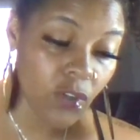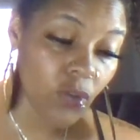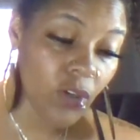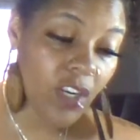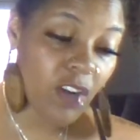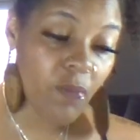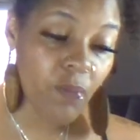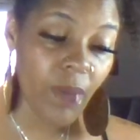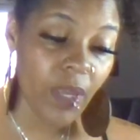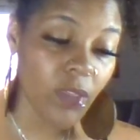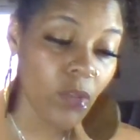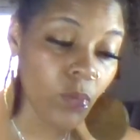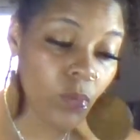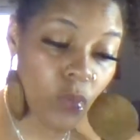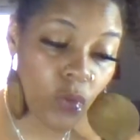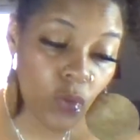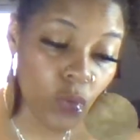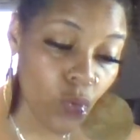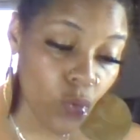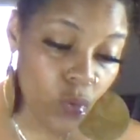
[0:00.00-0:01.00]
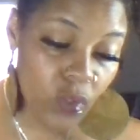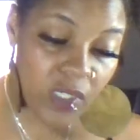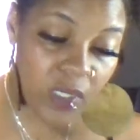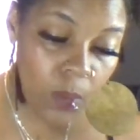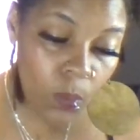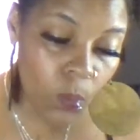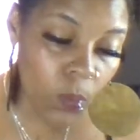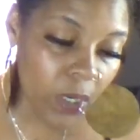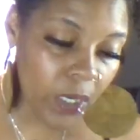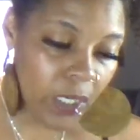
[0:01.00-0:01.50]
You could have met them through
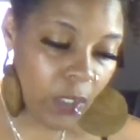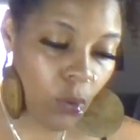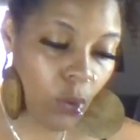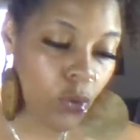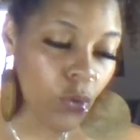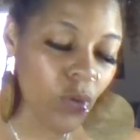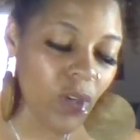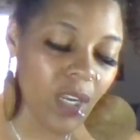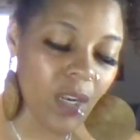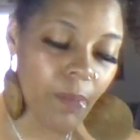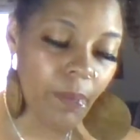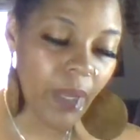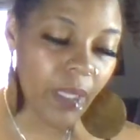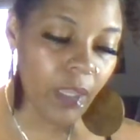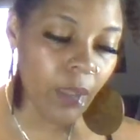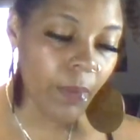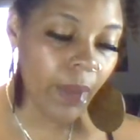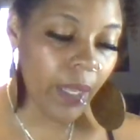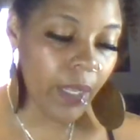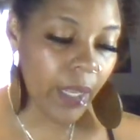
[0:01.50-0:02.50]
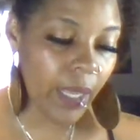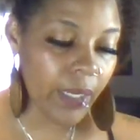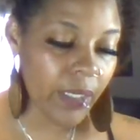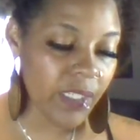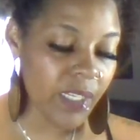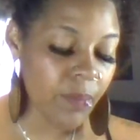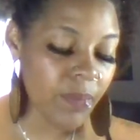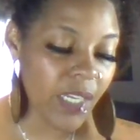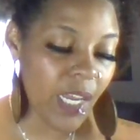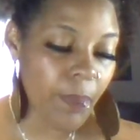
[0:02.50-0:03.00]
someone, or you could have met them at like
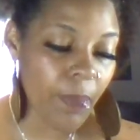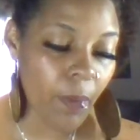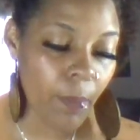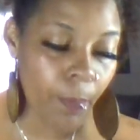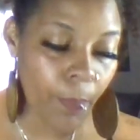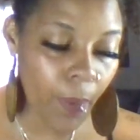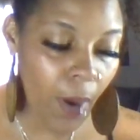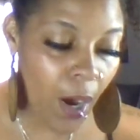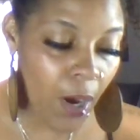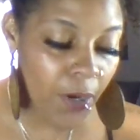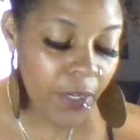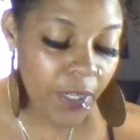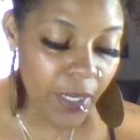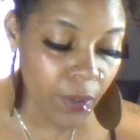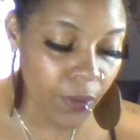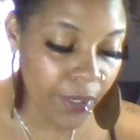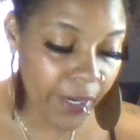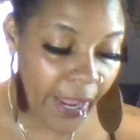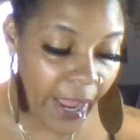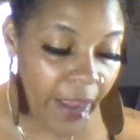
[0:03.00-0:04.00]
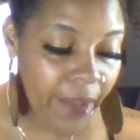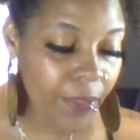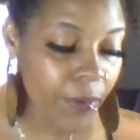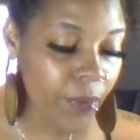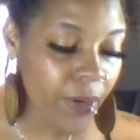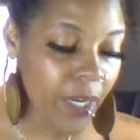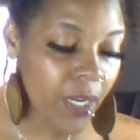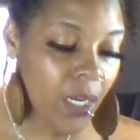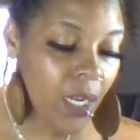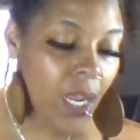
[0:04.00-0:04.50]
some type of party or
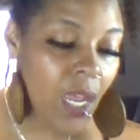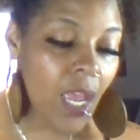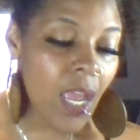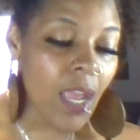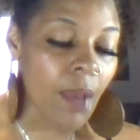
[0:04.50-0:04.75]
gathering.